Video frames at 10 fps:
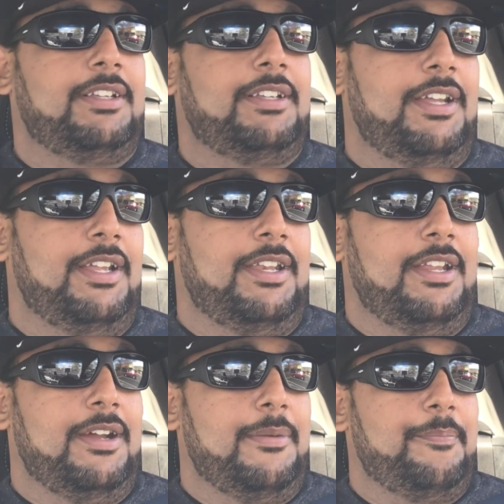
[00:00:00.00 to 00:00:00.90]
And
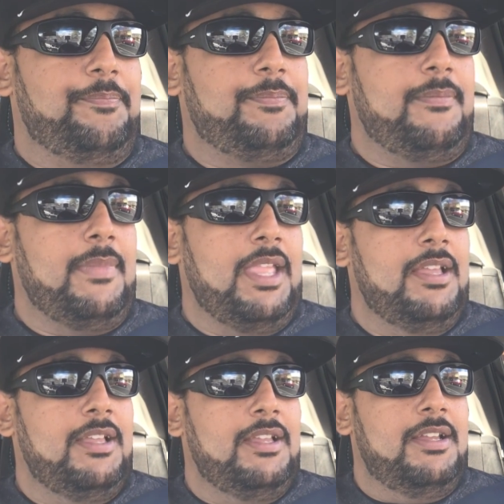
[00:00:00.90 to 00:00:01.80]

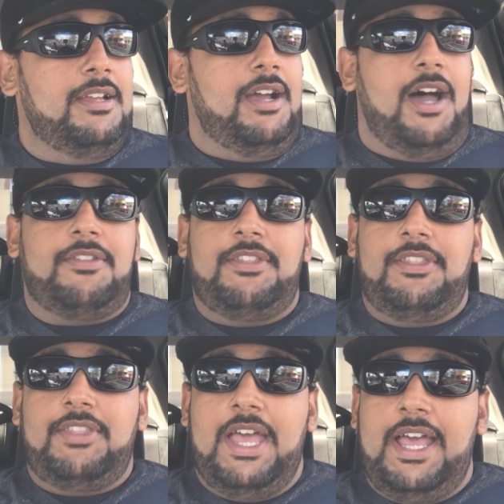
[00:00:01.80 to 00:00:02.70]
other
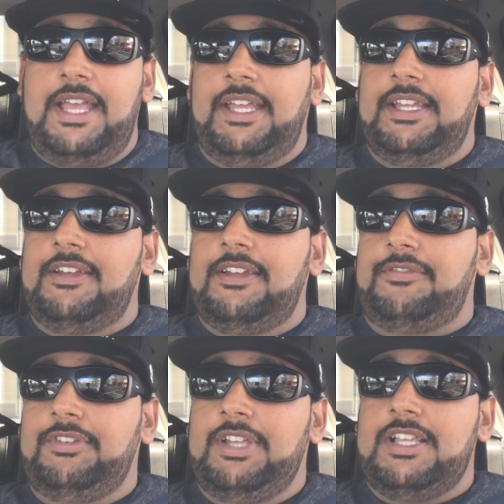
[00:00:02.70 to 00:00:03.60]
than that,
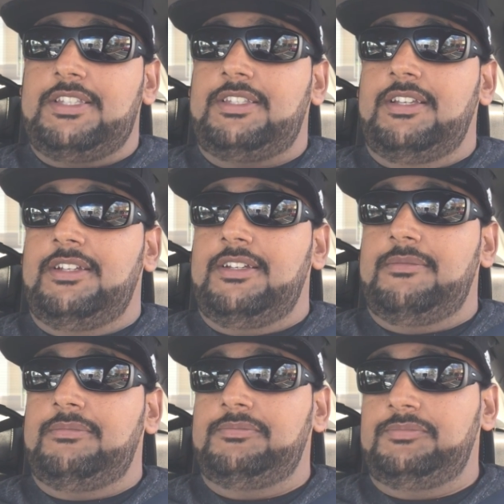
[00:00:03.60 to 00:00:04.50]
if you guys
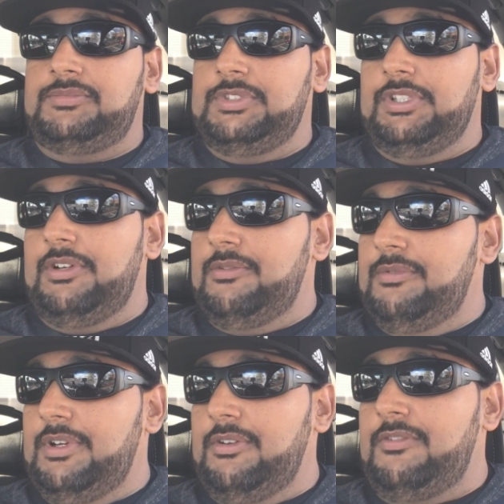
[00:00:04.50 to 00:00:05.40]
you know,
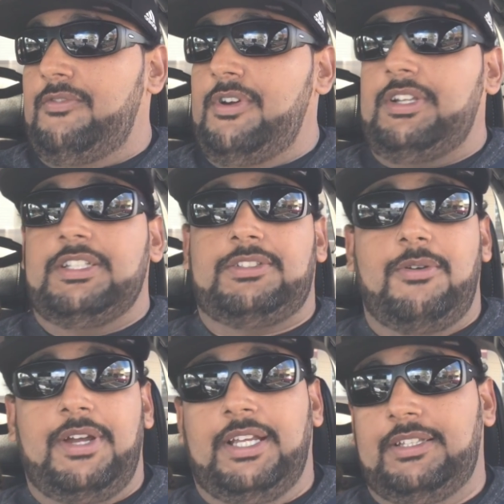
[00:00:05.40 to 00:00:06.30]
want to look for it, just
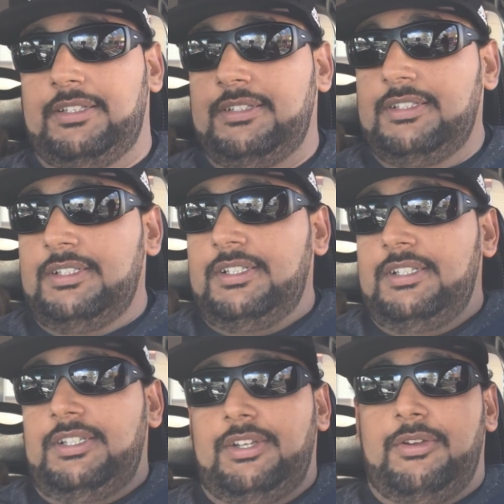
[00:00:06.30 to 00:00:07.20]
go ahead and,
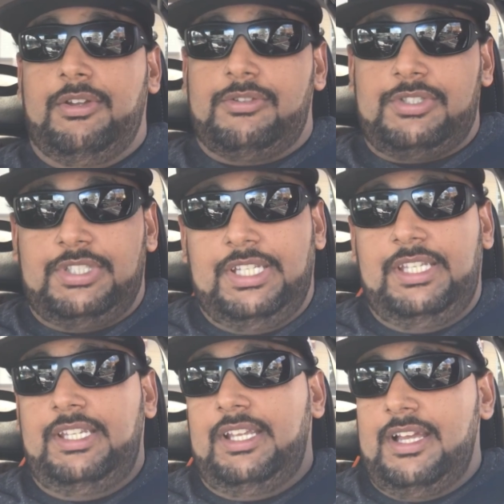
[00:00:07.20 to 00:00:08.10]
you know, you'll
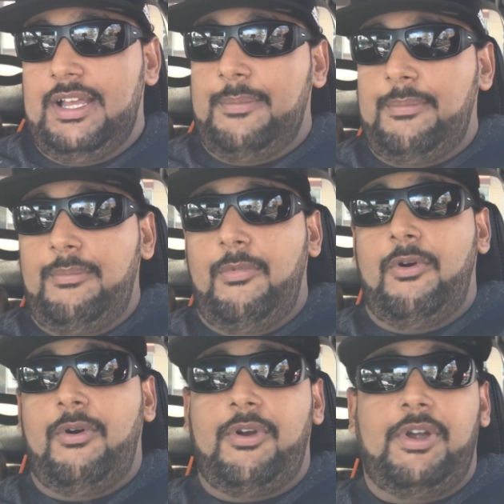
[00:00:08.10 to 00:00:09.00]
see
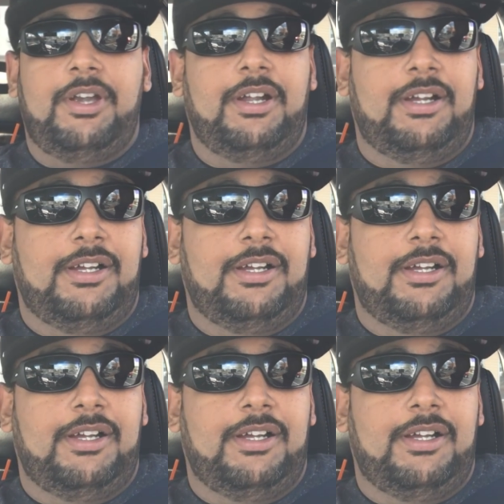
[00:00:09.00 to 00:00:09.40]
more